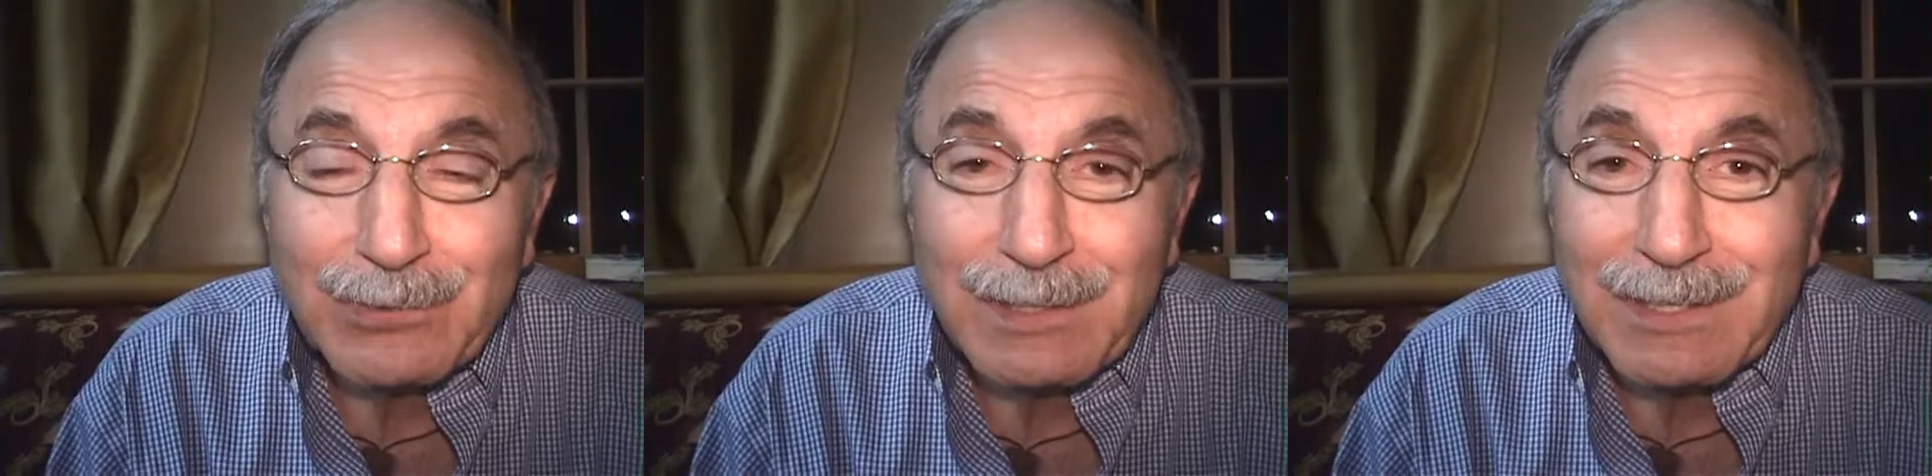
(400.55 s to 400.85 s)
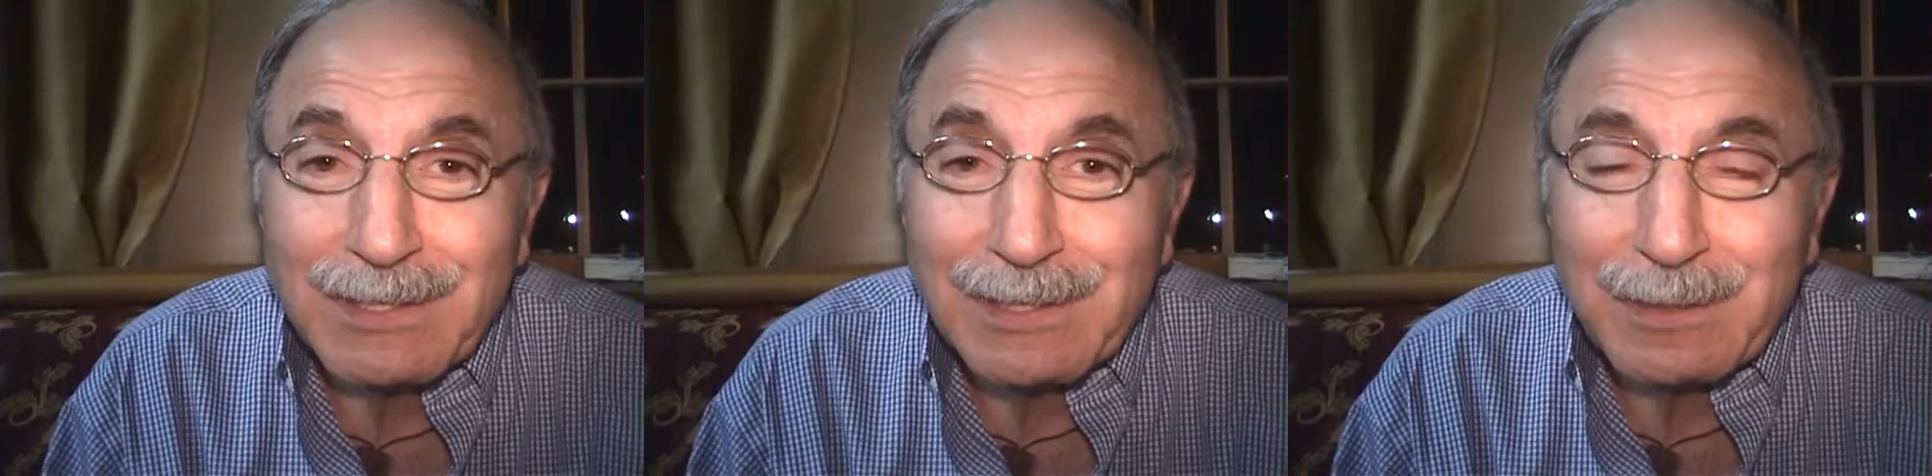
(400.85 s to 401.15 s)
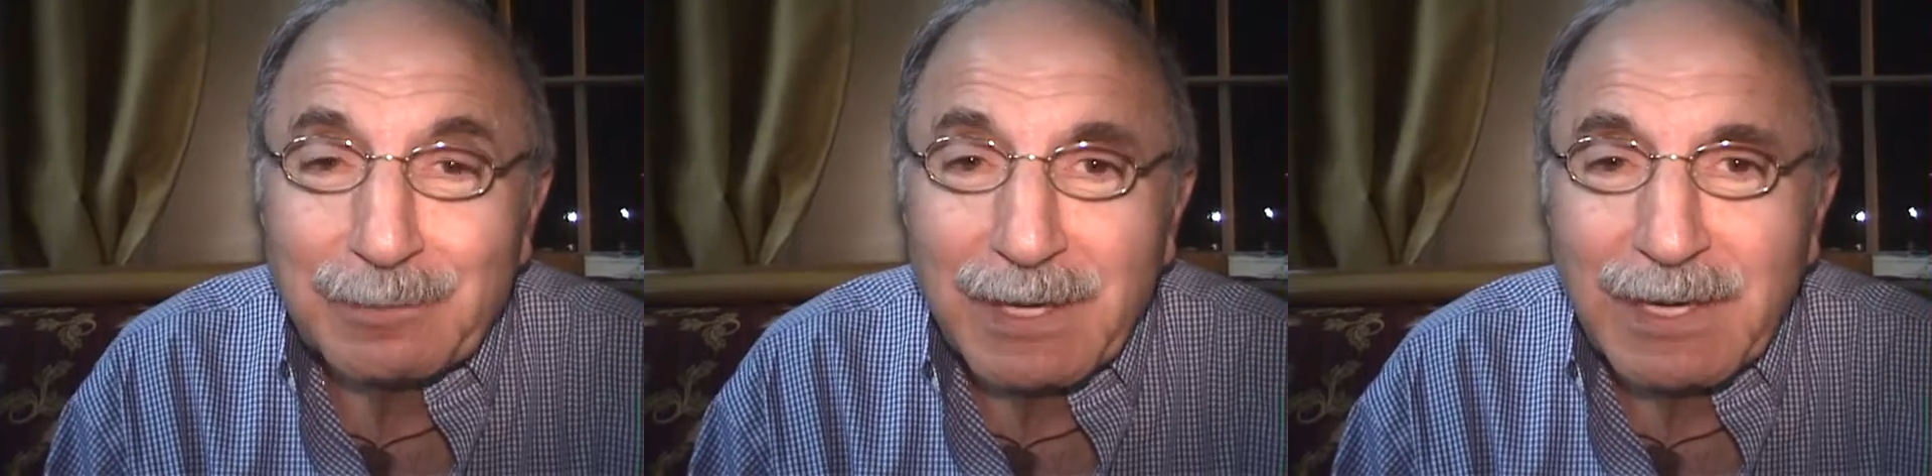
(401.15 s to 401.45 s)
She didn't
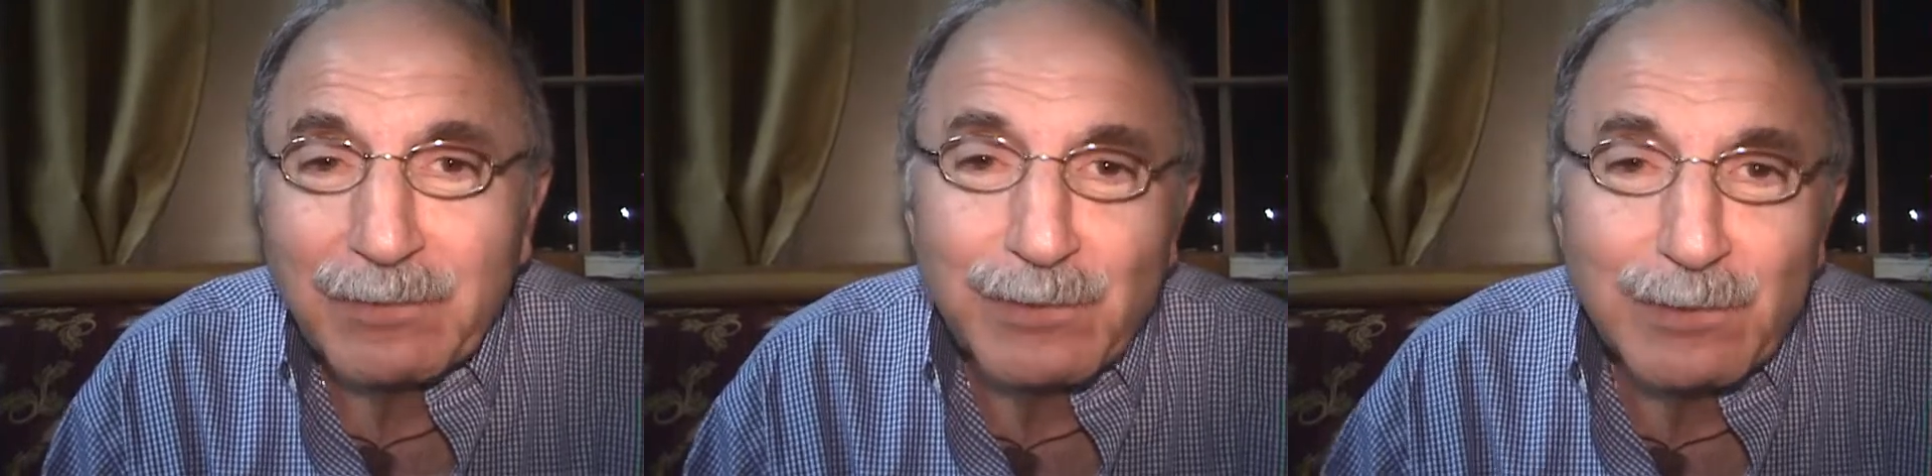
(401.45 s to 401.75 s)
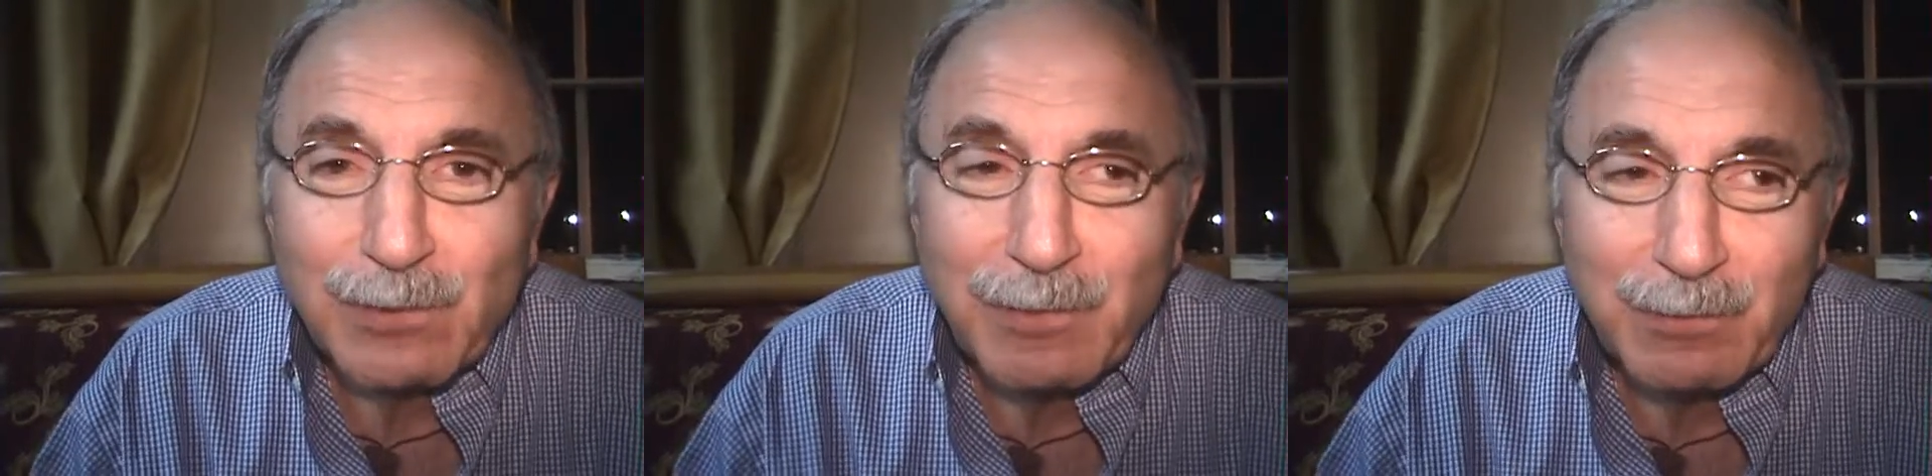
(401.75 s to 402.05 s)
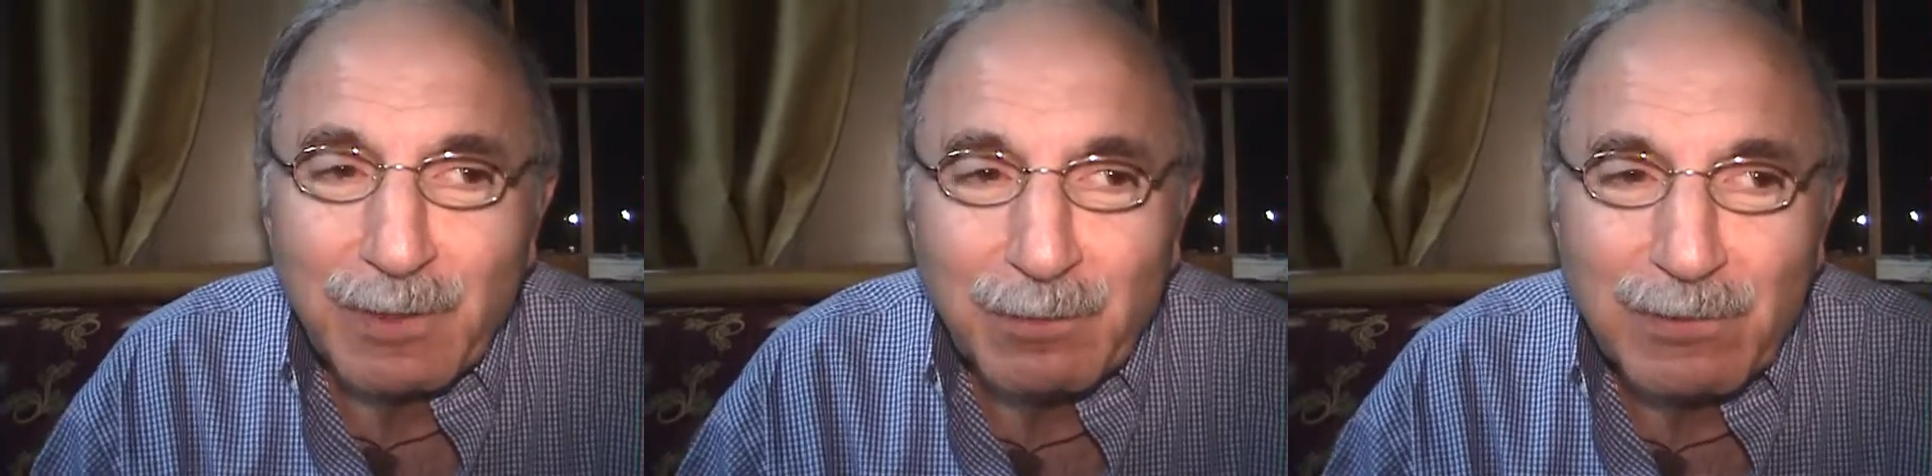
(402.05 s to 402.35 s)
come back. I felt she
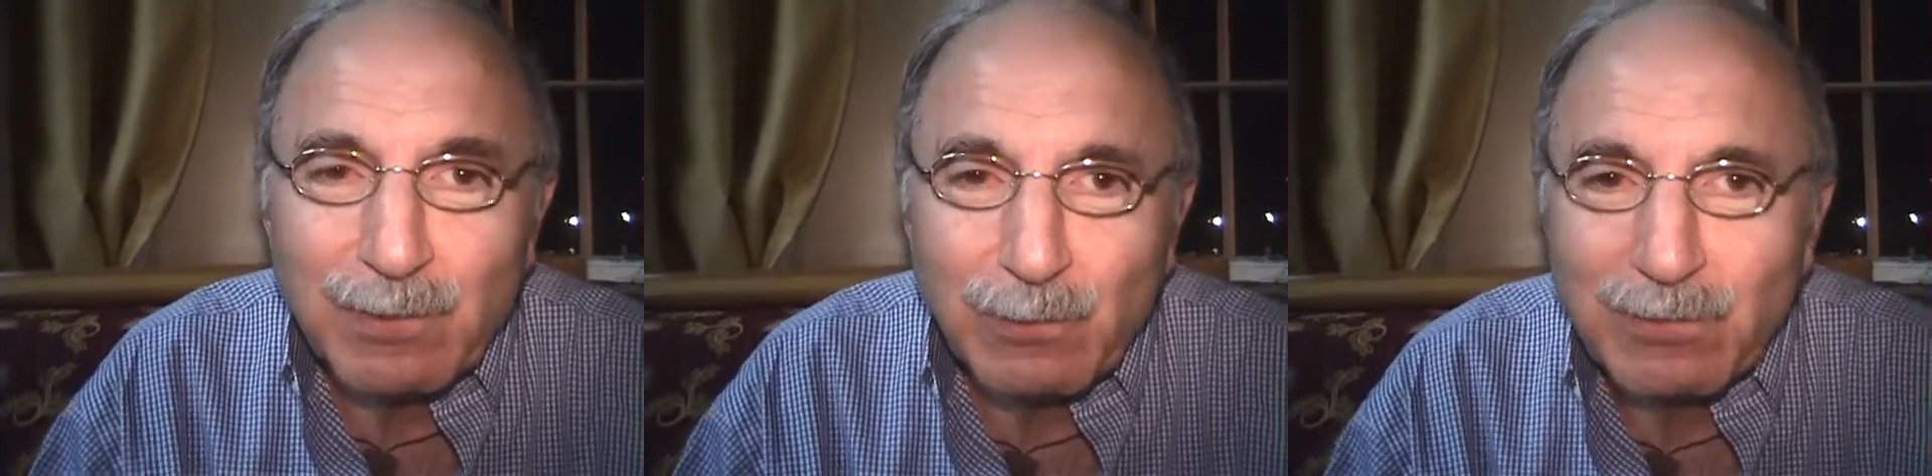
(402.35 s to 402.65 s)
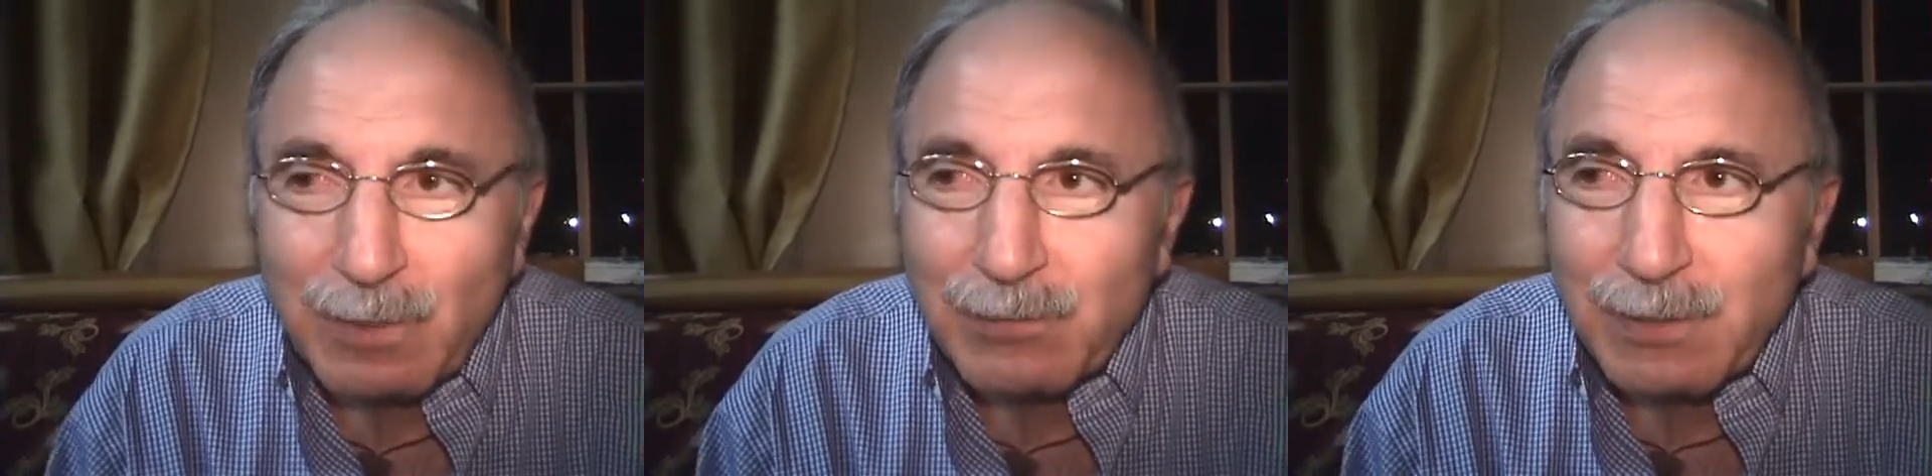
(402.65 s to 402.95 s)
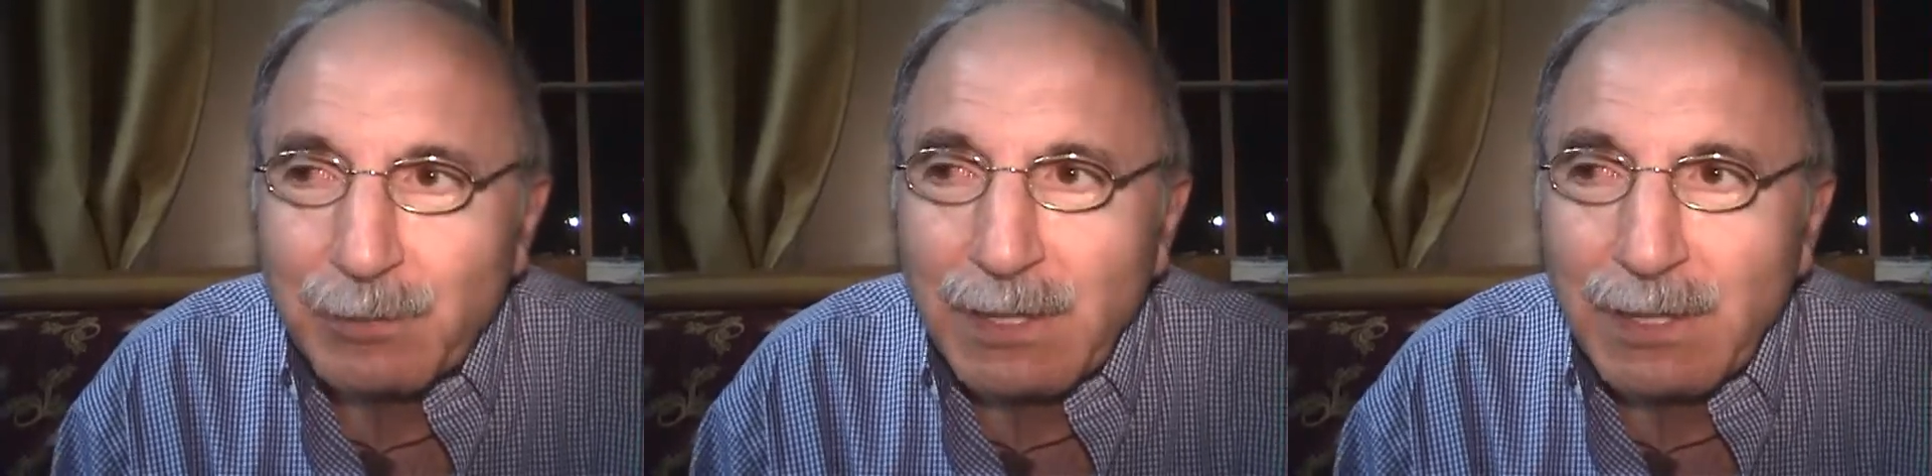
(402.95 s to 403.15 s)
might be busy with something,